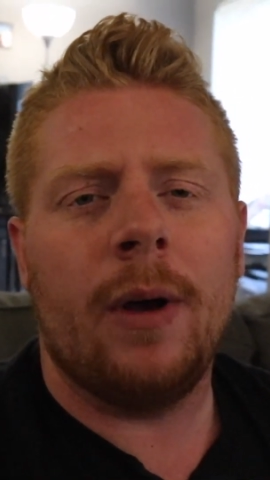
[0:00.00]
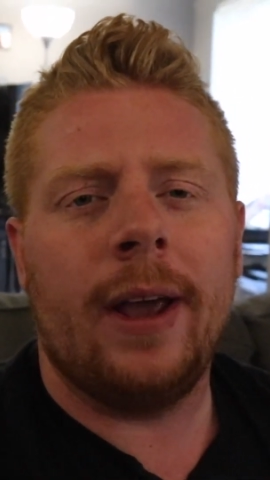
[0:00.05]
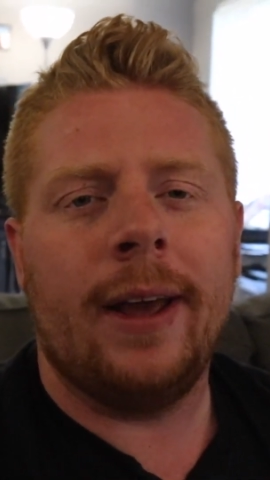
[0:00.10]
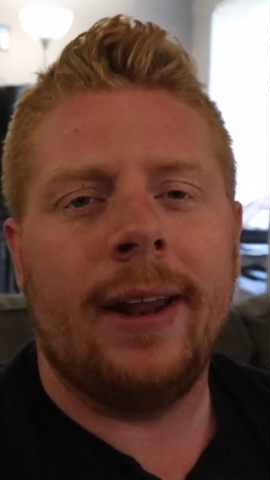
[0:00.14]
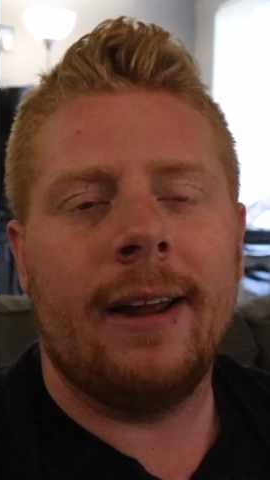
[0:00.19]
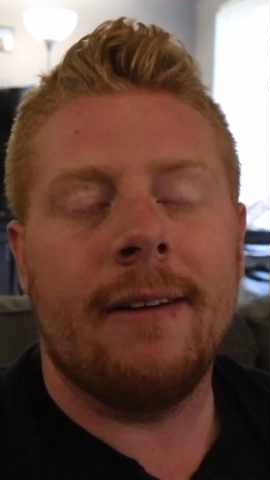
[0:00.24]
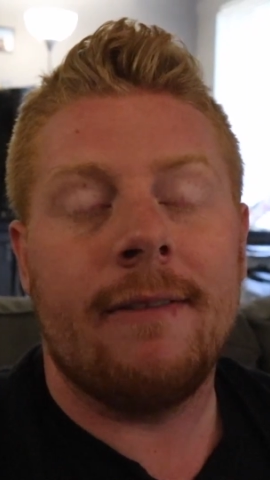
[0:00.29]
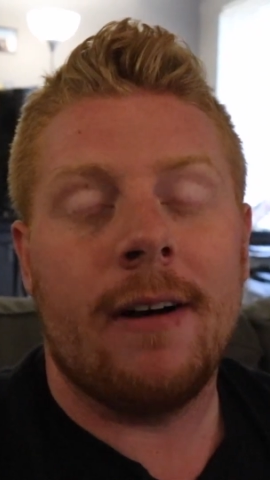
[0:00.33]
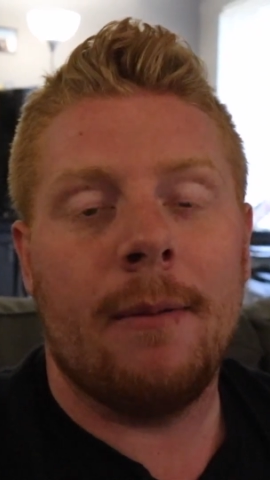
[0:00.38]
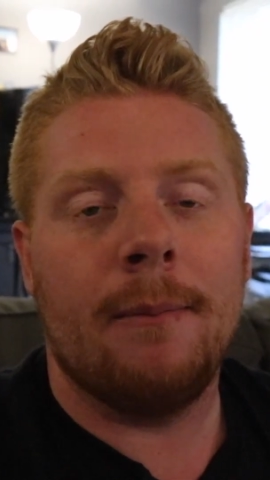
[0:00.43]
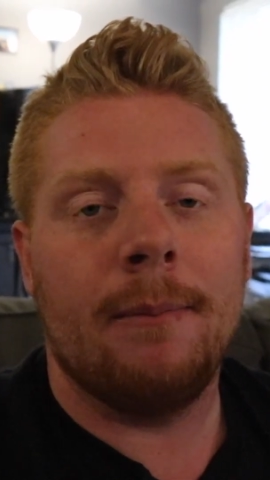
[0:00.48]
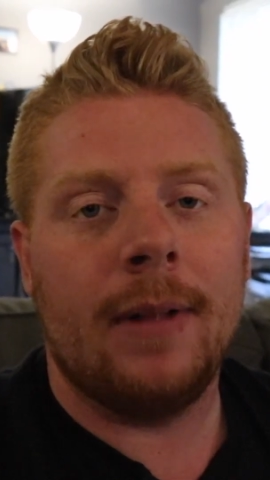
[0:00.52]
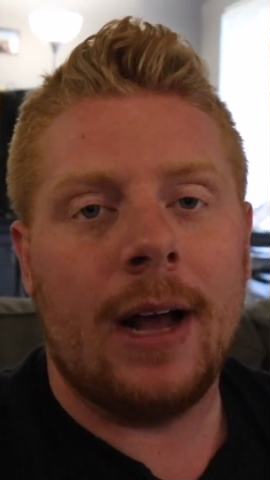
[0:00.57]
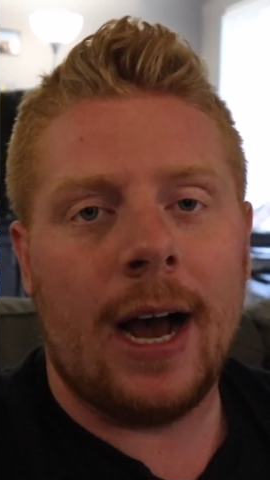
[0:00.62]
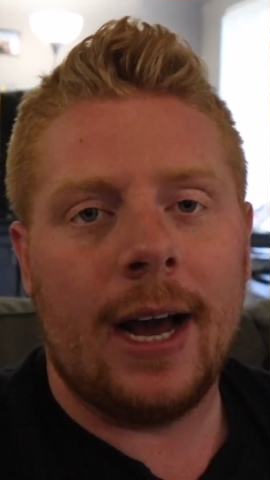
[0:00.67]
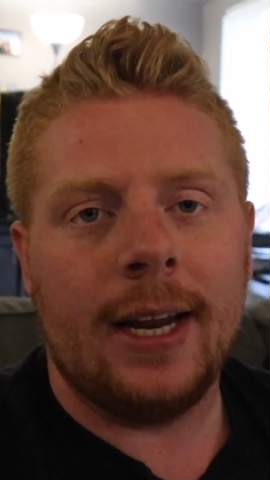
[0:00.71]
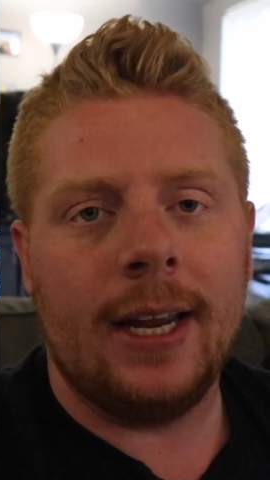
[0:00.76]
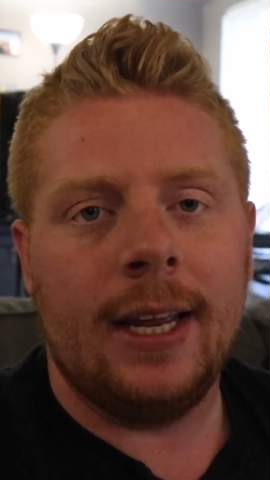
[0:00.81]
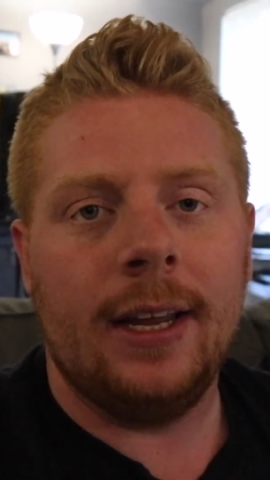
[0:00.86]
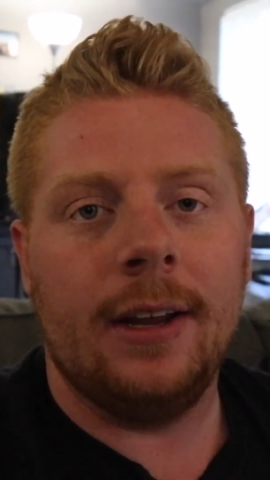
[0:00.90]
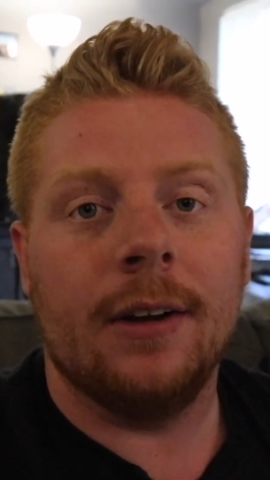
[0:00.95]
and if I'm
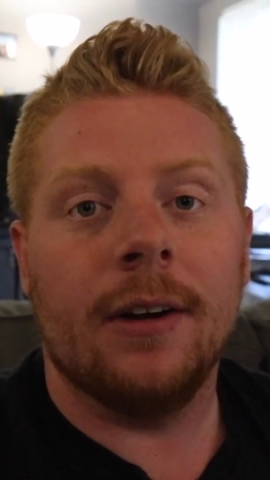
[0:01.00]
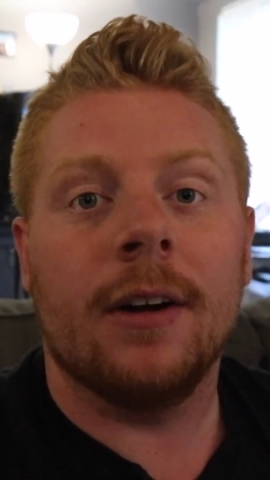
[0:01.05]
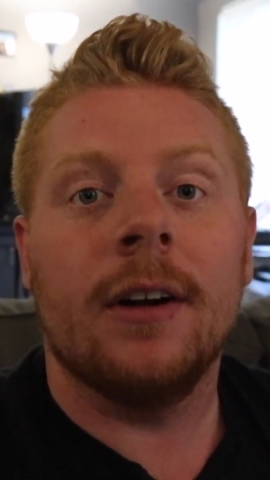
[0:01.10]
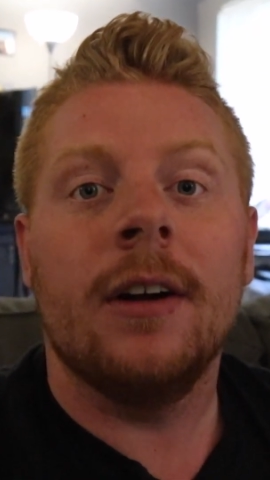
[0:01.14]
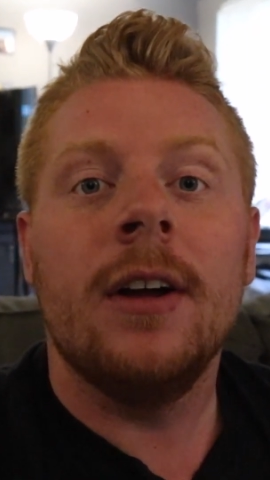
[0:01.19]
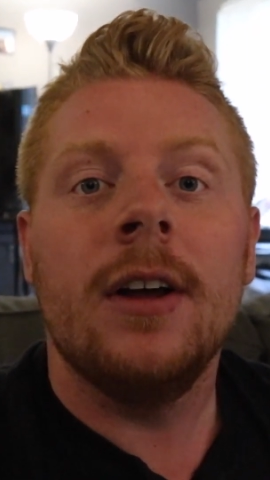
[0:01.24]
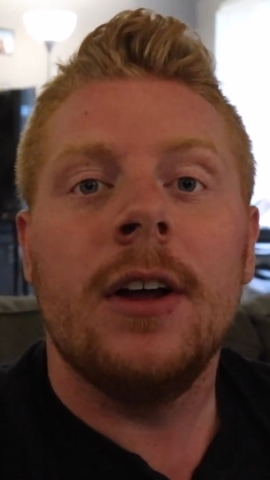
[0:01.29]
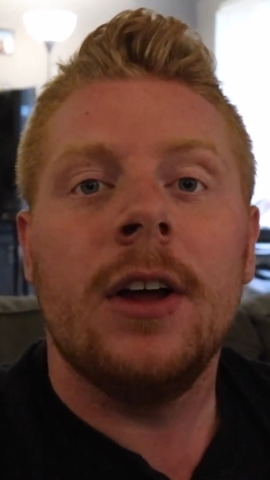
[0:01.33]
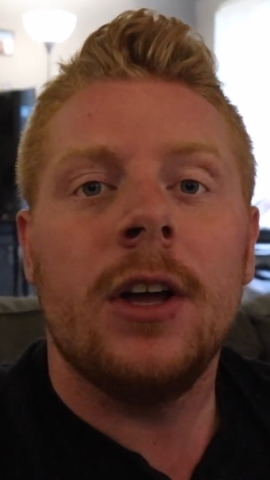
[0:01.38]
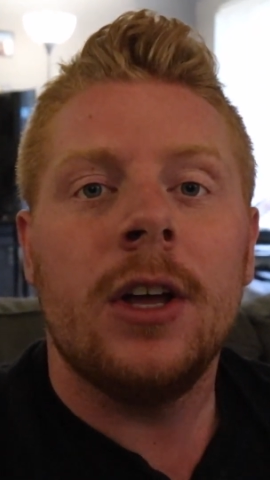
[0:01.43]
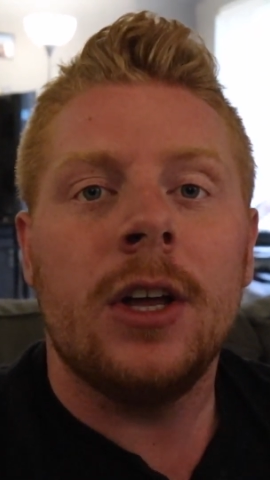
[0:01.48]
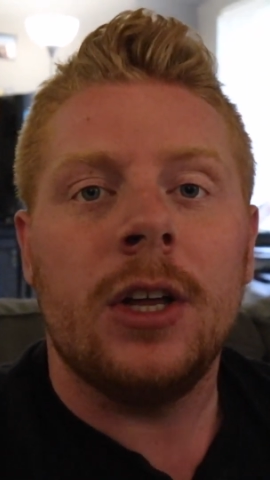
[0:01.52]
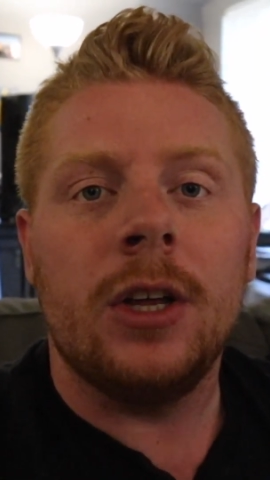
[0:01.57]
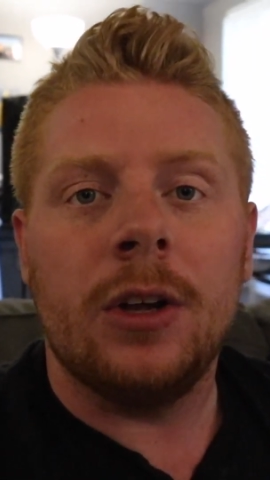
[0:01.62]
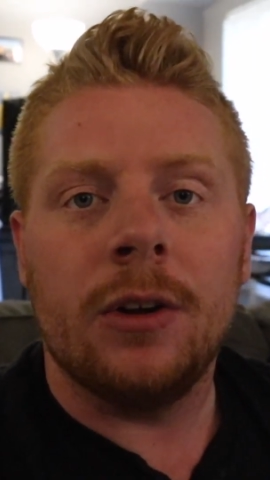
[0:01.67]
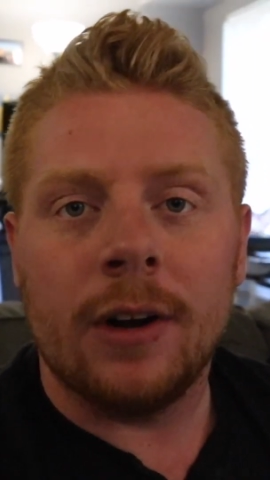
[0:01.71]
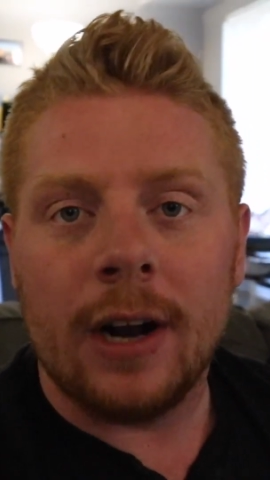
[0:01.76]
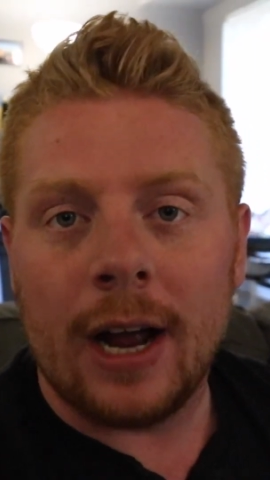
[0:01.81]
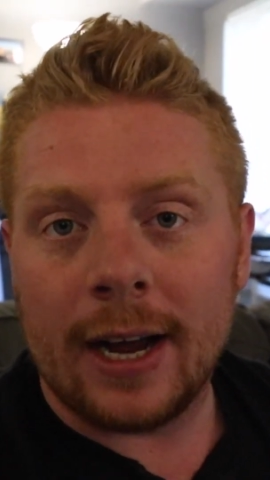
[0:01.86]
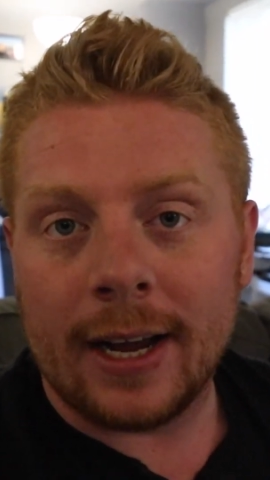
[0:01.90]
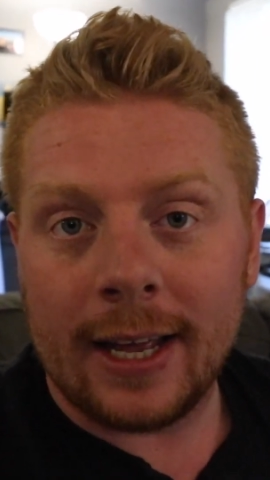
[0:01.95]
not here,
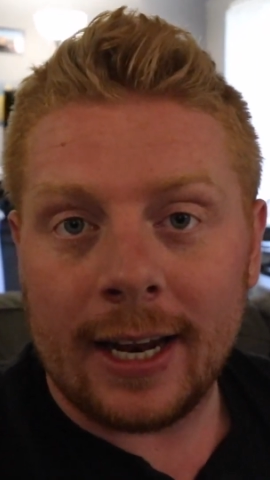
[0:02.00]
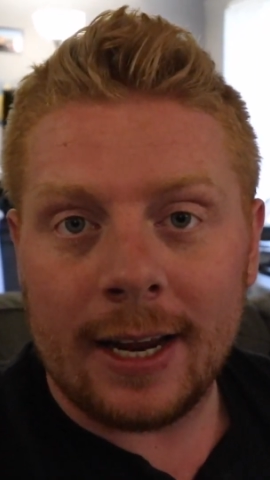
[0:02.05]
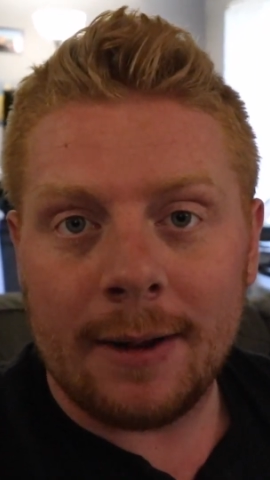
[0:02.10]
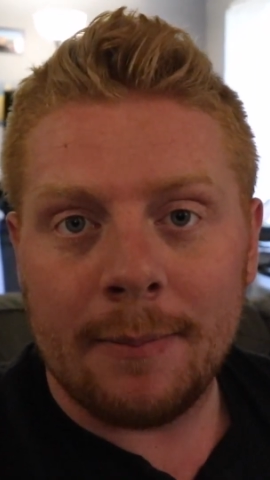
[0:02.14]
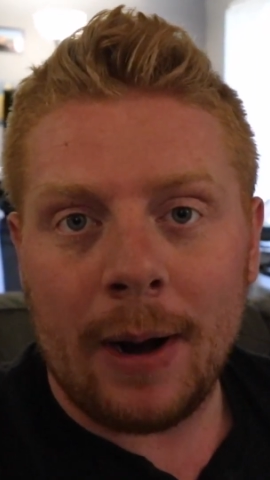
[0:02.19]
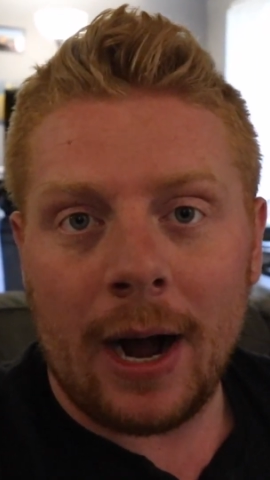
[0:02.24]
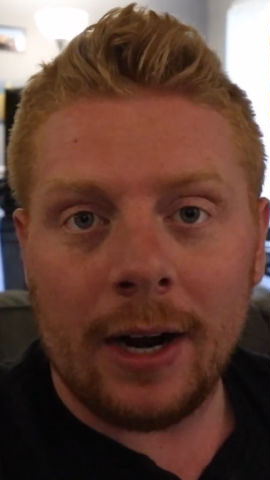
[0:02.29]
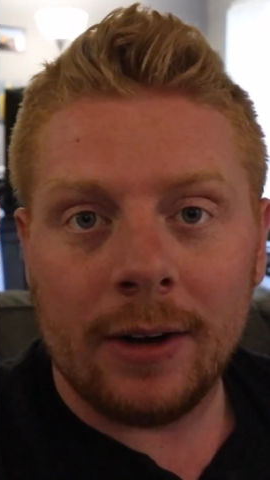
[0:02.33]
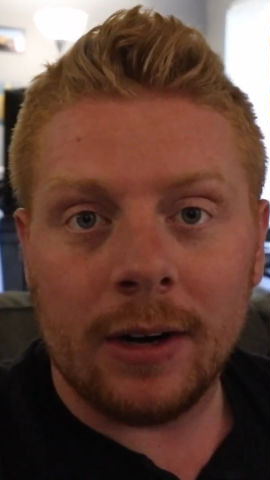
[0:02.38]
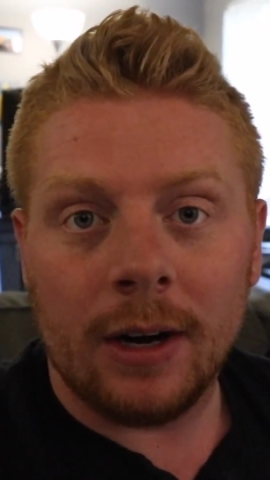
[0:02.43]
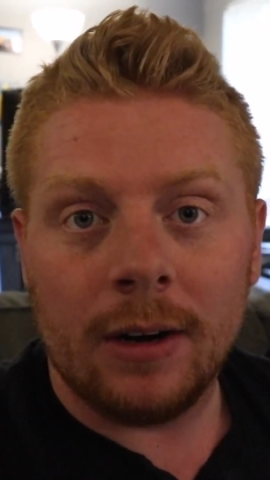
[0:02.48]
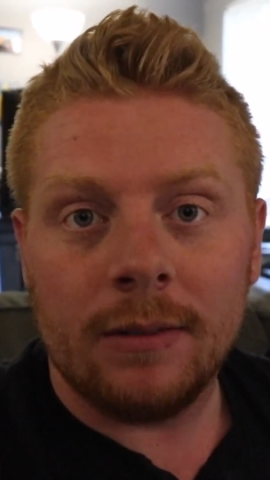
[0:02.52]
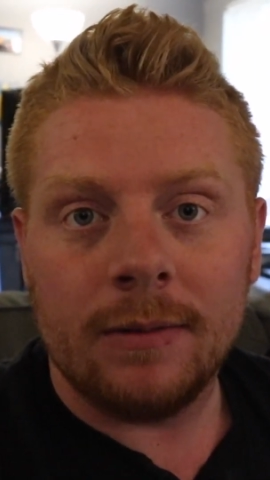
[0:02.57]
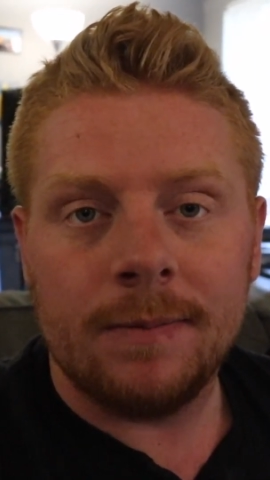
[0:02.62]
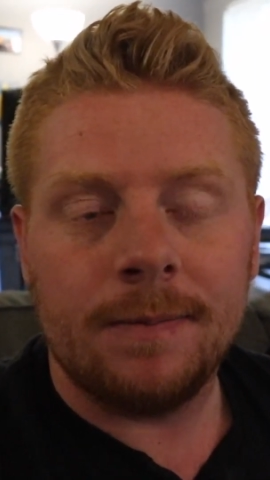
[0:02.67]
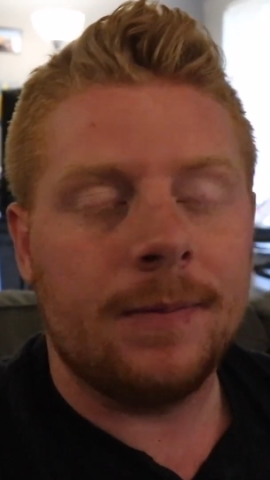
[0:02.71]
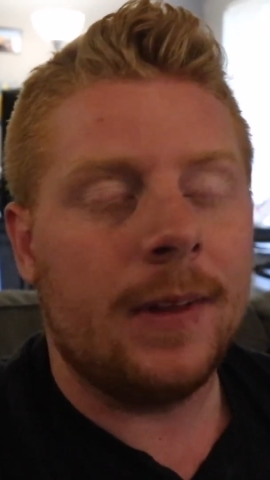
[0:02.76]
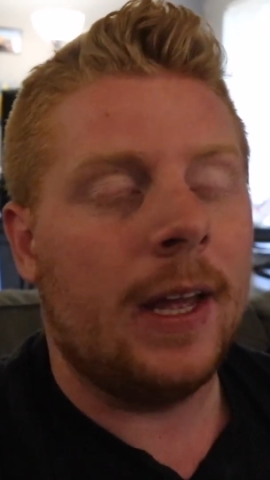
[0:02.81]
you're not getting pyro.